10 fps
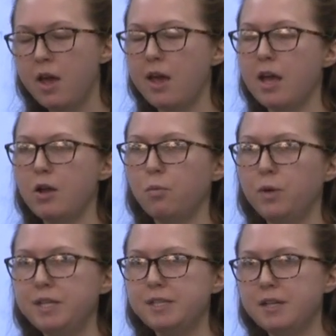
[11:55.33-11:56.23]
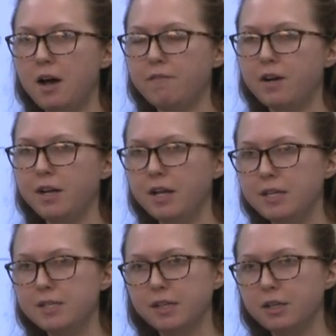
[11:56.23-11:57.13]
and we did not find any
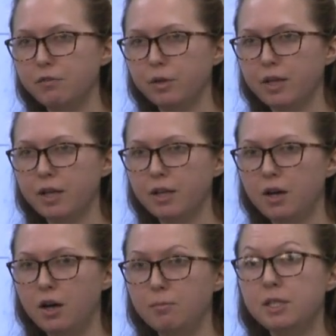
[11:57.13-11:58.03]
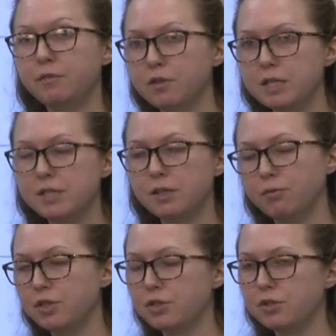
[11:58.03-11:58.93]
significant um, difference in
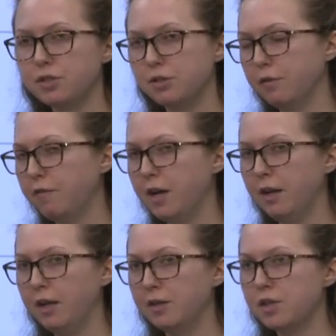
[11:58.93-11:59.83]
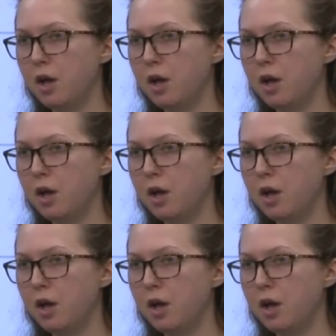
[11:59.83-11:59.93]
results in our findings